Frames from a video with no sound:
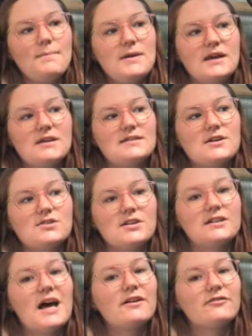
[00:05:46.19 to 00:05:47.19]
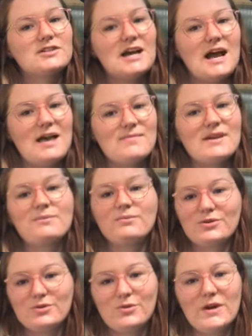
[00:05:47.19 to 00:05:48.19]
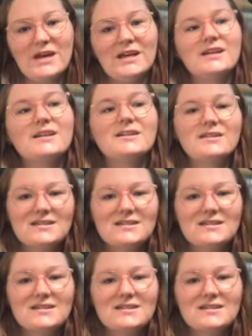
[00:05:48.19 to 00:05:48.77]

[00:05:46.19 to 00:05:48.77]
because there's a lot of time in between